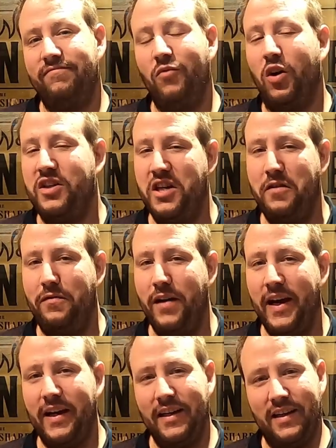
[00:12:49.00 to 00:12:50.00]
What do you
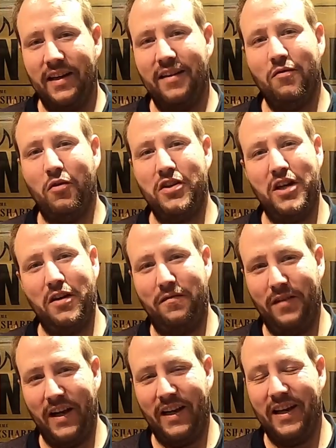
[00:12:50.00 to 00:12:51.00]
think? What do you
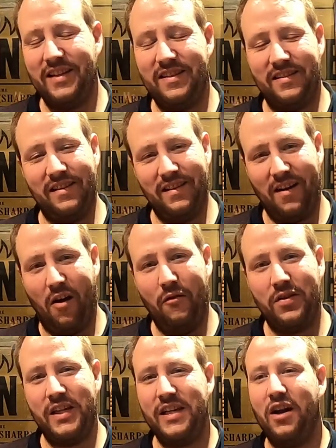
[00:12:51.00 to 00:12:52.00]
think? It's
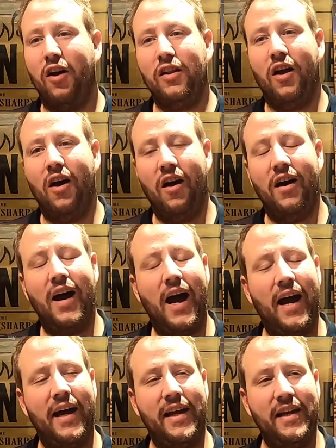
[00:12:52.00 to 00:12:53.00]
obviously not a lot.
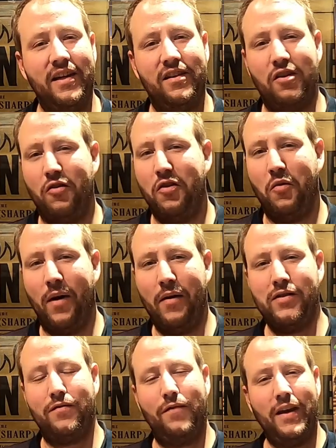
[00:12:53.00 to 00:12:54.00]
I don't know what I
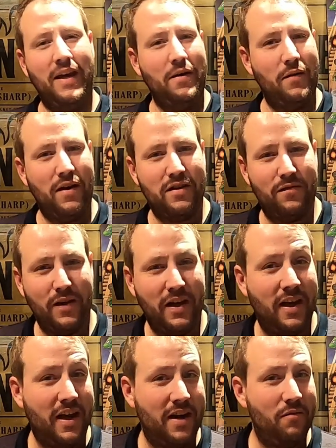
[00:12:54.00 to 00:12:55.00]
was thinking when I was
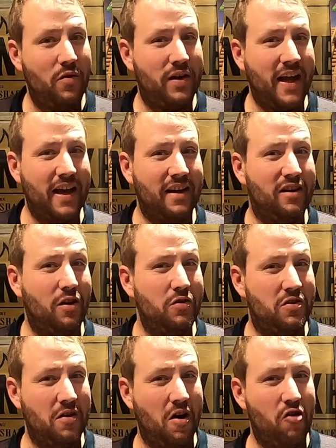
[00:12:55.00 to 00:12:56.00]
thinking we would get
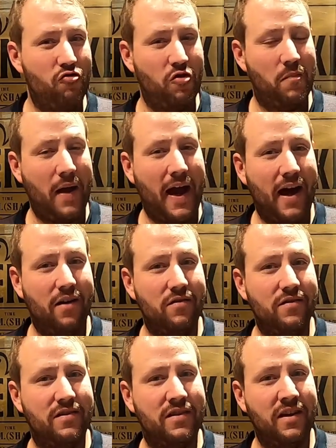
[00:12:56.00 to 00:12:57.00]
close to
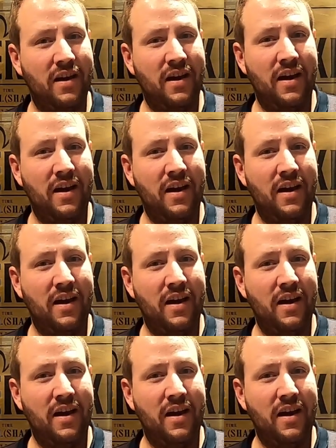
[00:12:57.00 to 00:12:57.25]
£100.